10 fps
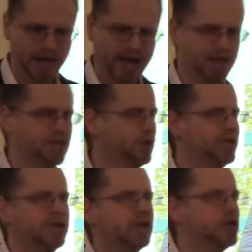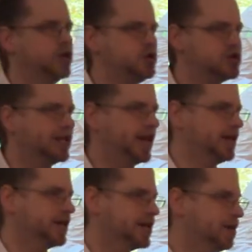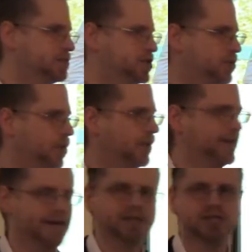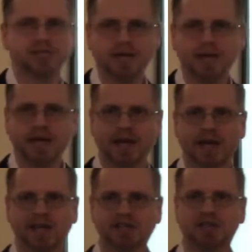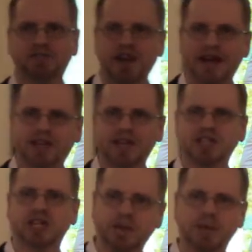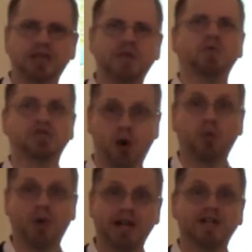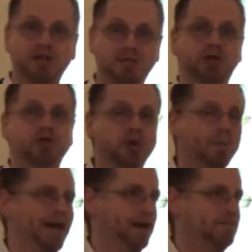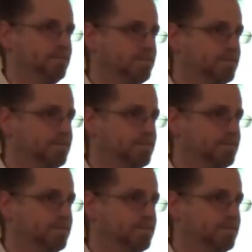And the only conclusion that I can come to on this is the fact that Timothy was already a spiritual man.